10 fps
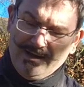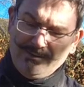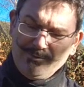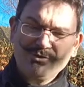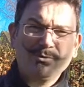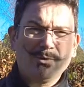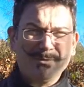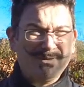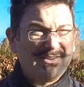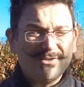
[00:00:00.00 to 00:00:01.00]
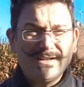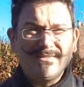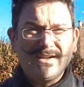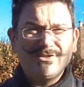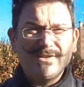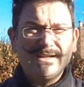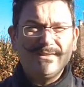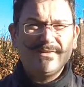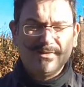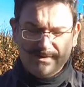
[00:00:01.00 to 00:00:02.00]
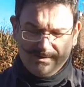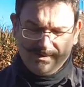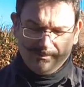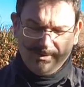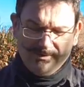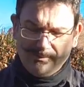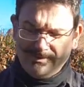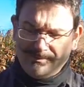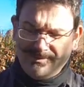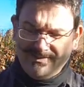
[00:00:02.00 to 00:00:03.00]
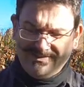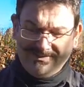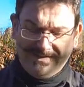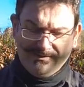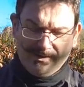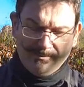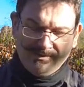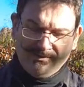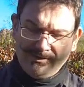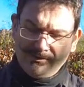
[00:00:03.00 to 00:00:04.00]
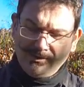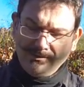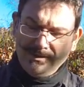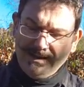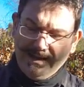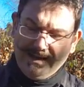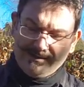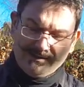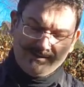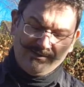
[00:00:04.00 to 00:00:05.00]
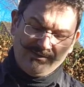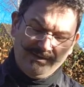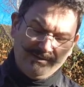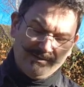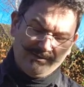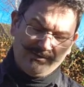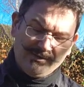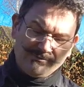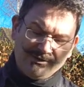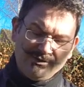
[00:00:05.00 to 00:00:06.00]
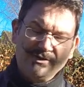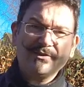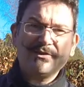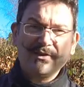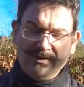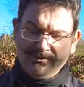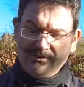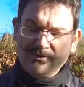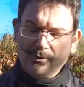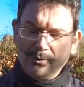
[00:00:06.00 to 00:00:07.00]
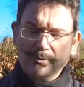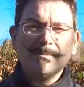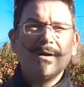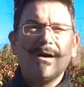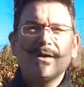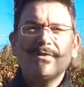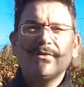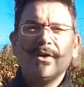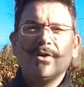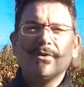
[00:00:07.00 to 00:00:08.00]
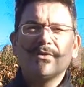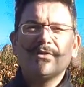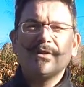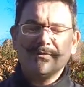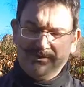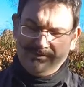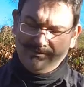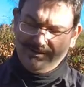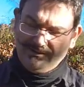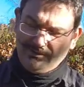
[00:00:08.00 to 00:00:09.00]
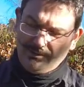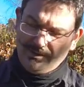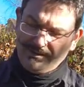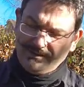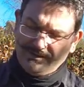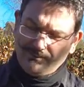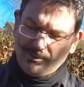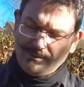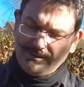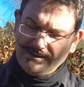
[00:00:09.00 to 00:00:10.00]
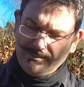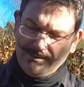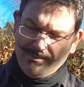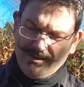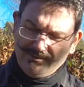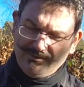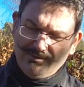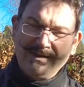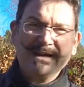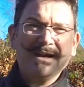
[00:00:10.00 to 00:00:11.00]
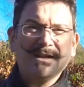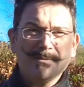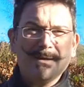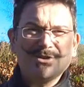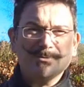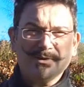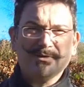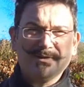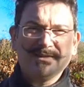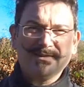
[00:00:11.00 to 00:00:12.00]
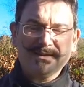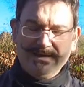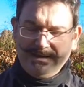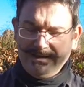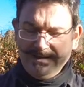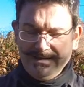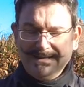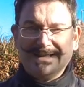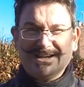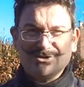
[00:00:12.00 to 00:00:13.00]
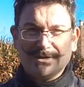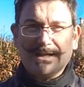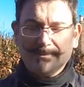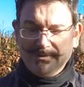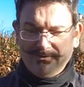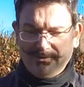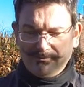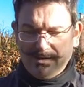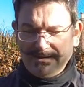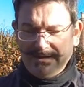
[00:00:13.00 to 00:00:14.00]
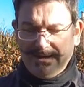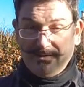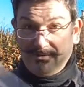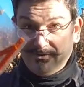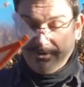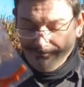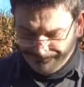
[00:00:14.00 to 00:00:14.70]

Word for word: not sure what the material is actually, it's the kind of Perspex PVC type material. And I can see that Richard has scored marks on the surface of these, so I think that's probably going to be part of the measurement of getting the actual elements the right length. So